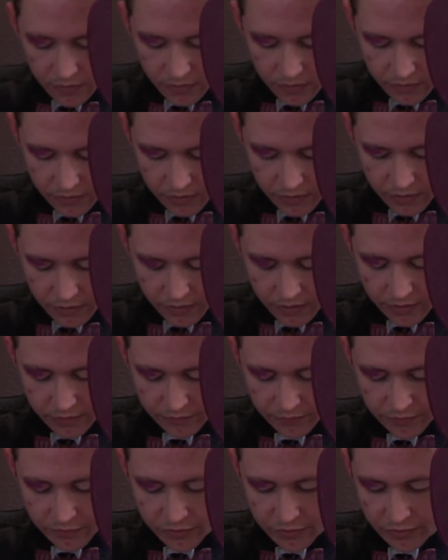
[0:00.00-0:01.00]

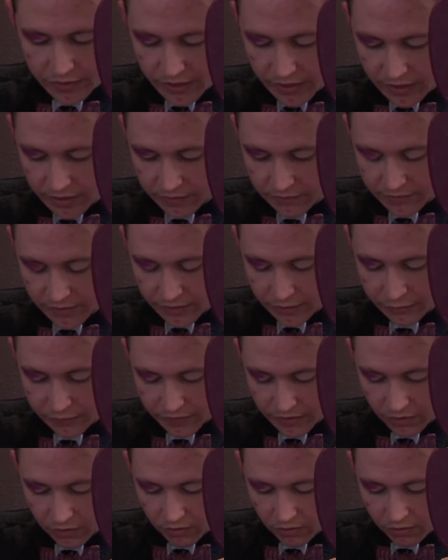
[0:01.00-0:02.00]
for doing any videos
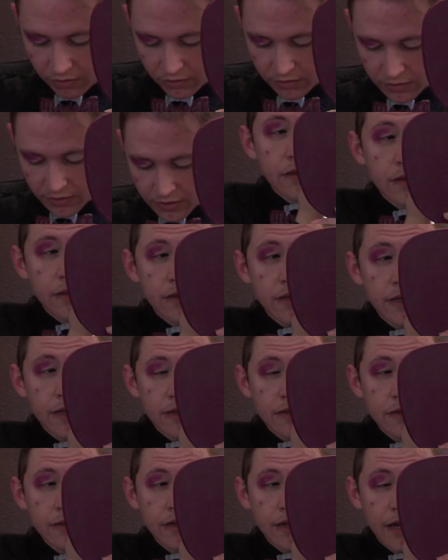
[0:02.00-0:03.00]
at all. Like I
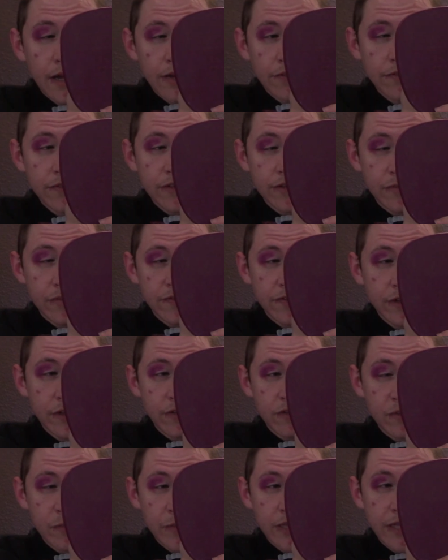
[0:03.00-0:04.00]
did have some
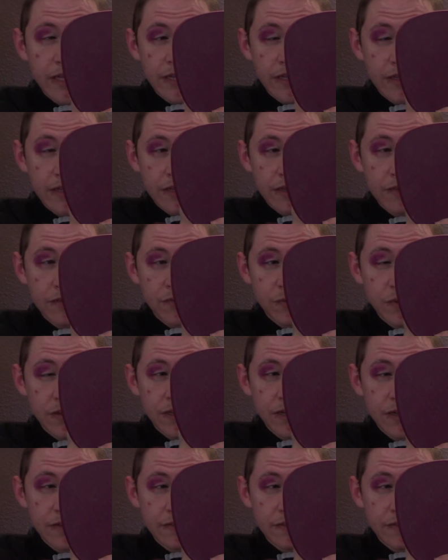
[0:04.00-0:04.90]
videos planned, and there's one that